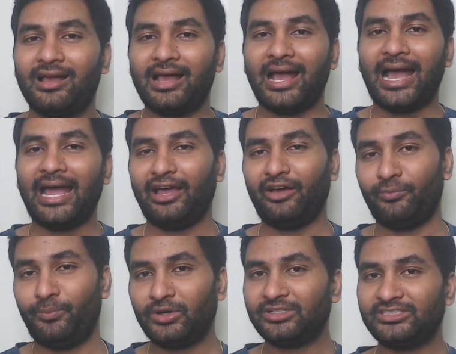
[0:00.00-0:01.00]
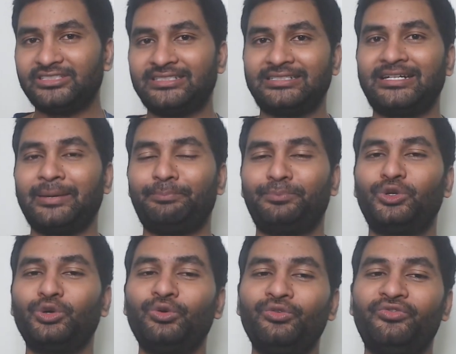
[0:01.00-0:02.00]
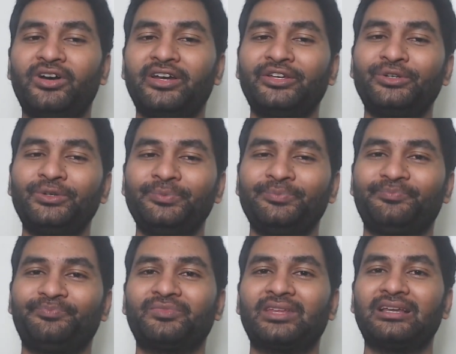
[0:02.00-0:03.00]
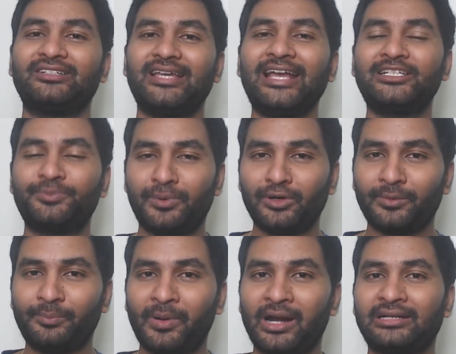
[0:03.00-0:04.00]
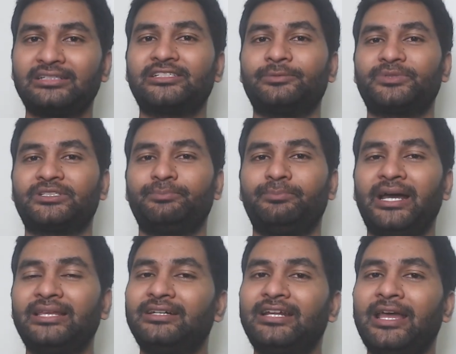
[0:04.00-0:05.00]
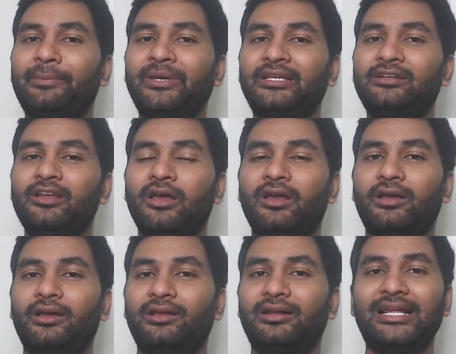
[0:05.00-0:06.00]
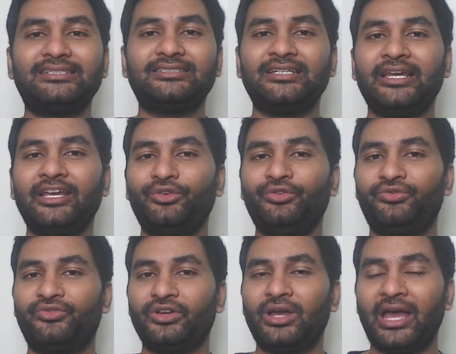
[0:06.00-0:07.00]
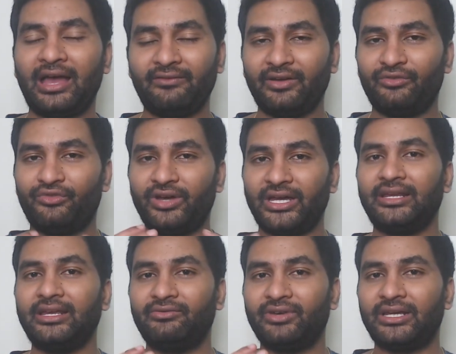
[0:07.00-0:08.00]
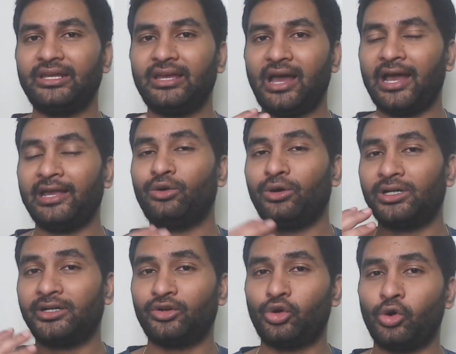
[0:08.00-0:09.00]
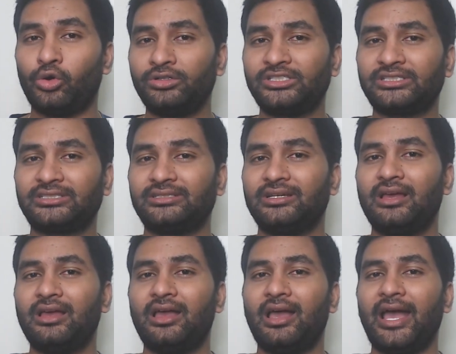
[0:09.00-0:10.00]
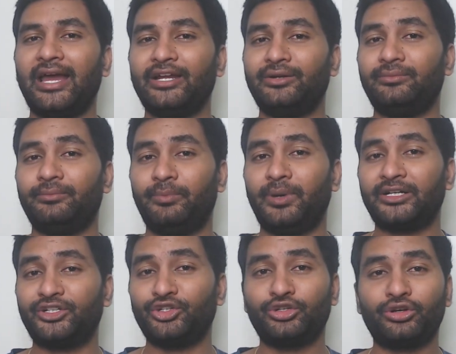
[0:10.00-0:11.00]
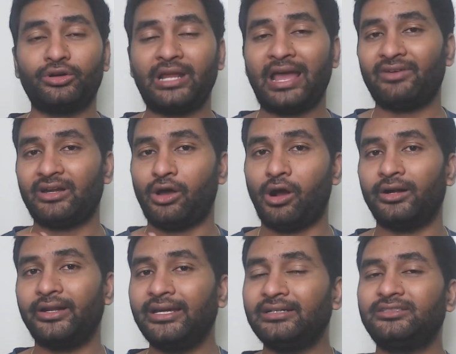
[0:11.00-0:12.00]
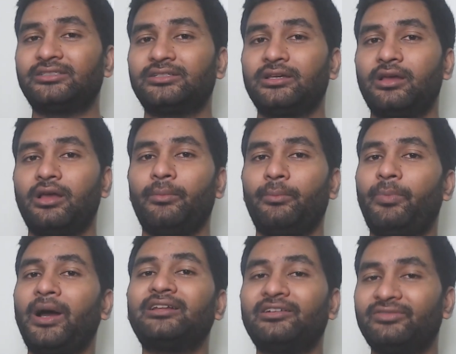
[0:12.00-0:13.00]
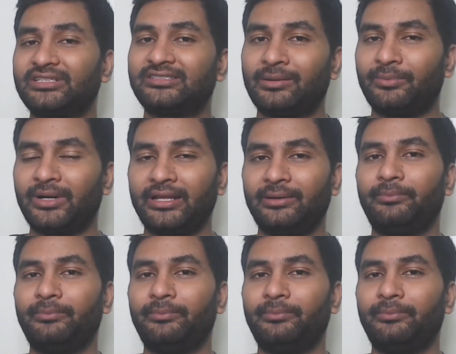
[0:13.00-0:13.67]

I have bonus tip 2 for you. Explore partnerships. By that I mean, let's say if you have a very high quality course but you don't have an audience, partner with somebody.